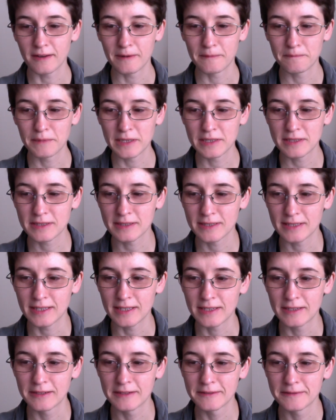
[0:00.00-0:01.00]

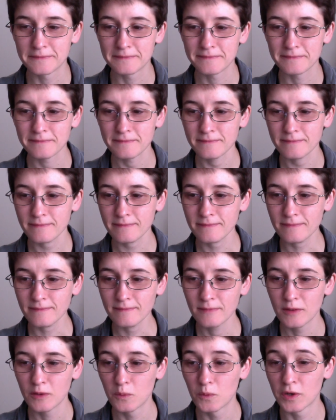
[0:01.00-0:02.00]
Basically,
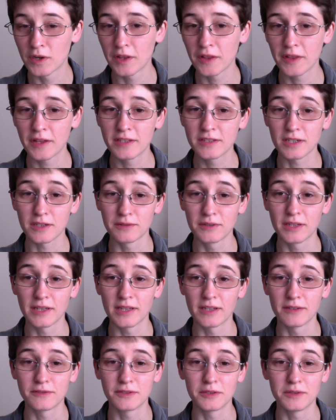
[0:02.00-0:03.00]
one of the things I really
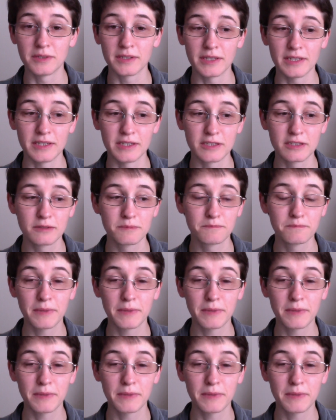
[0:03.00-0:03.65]
love doing is